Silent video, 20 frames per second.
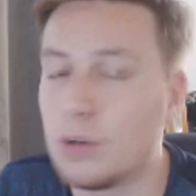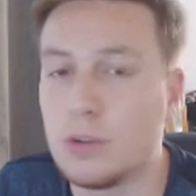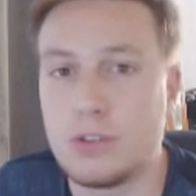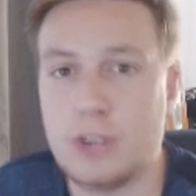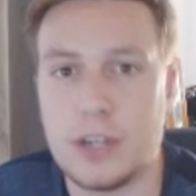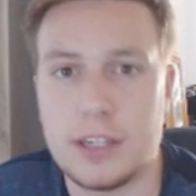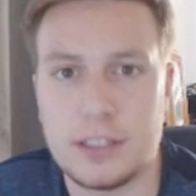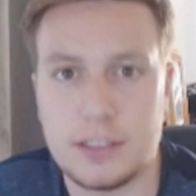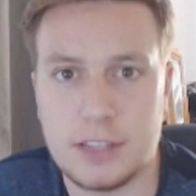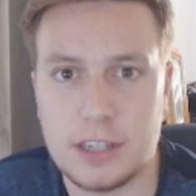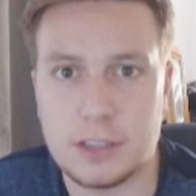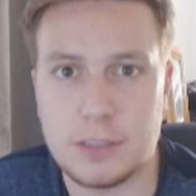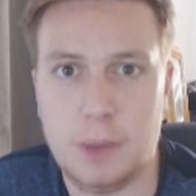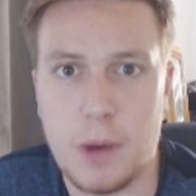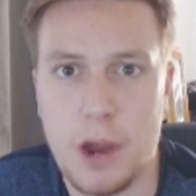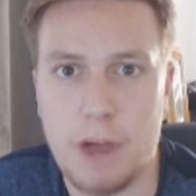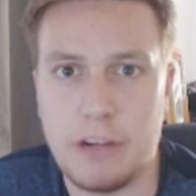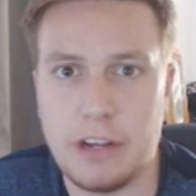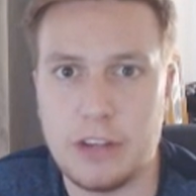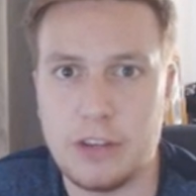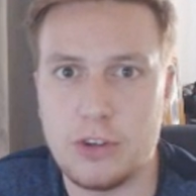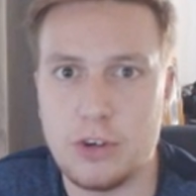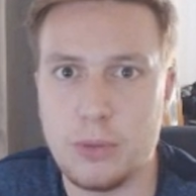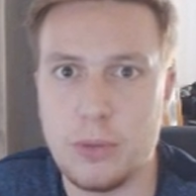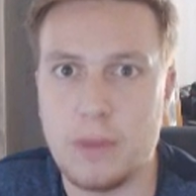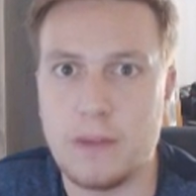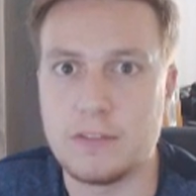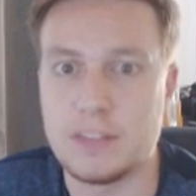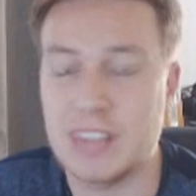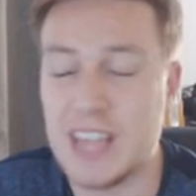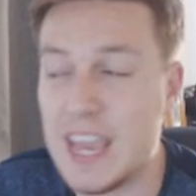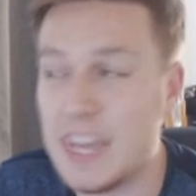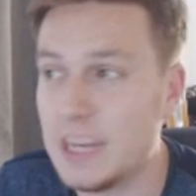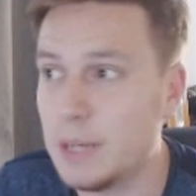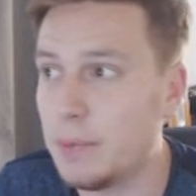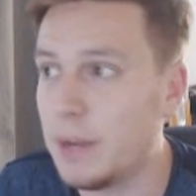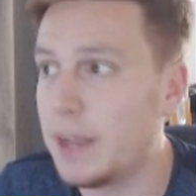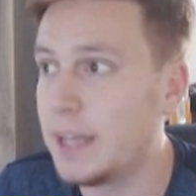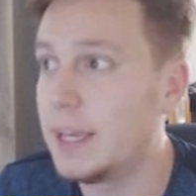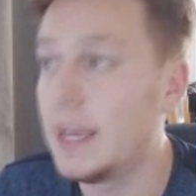his contract is expiring in 2 months
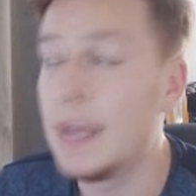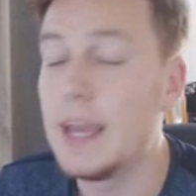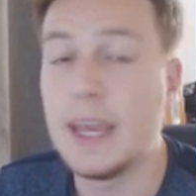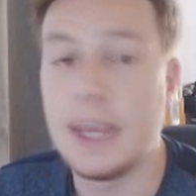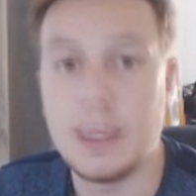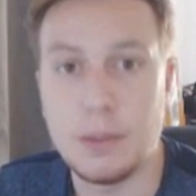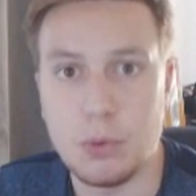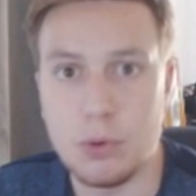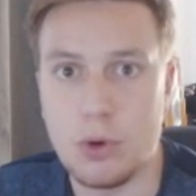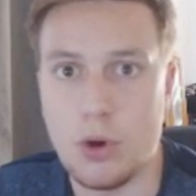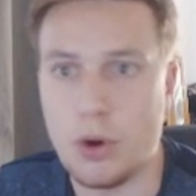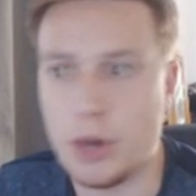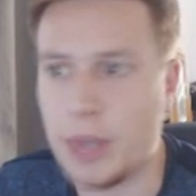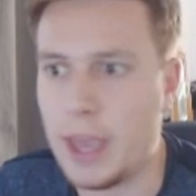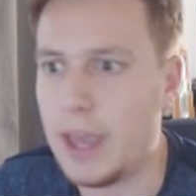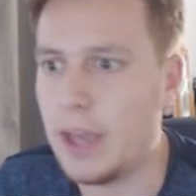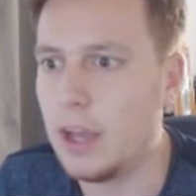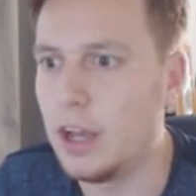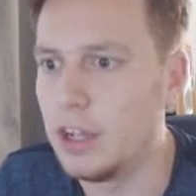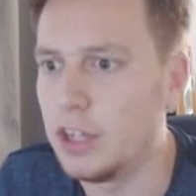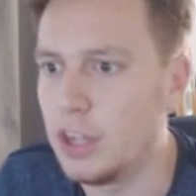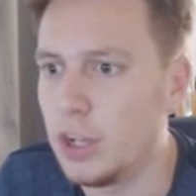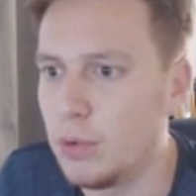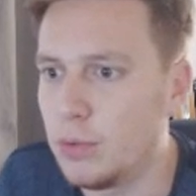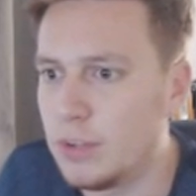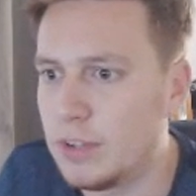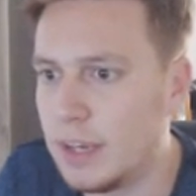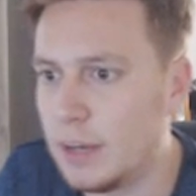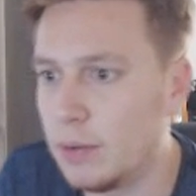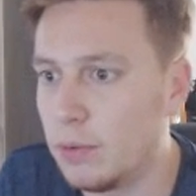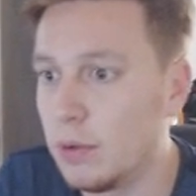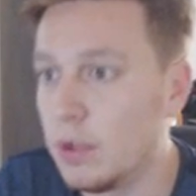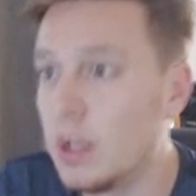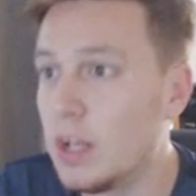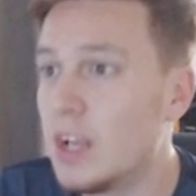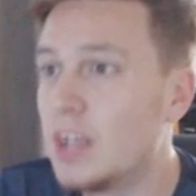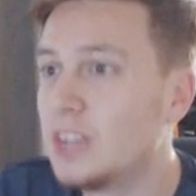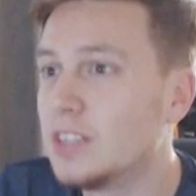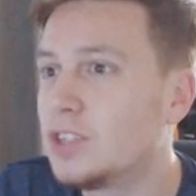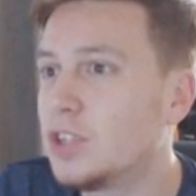anyway. He will not get a new deal.
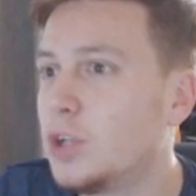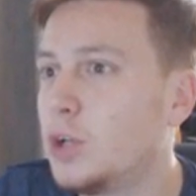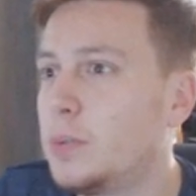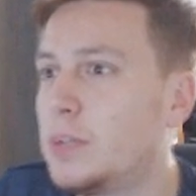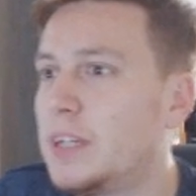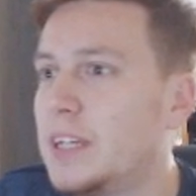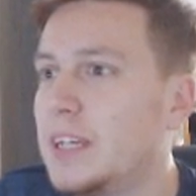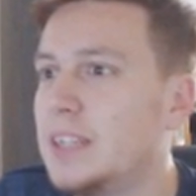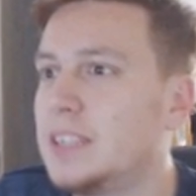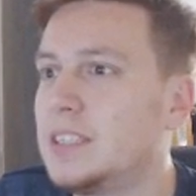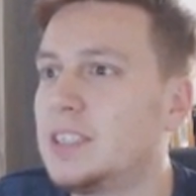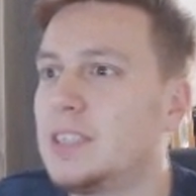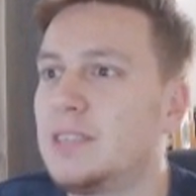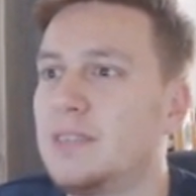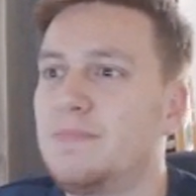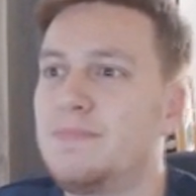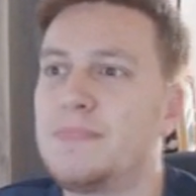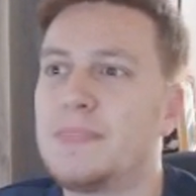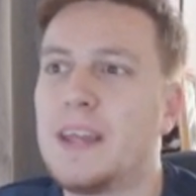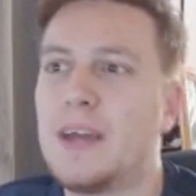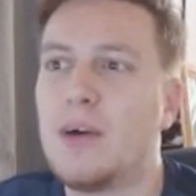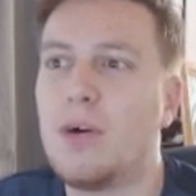Subotic,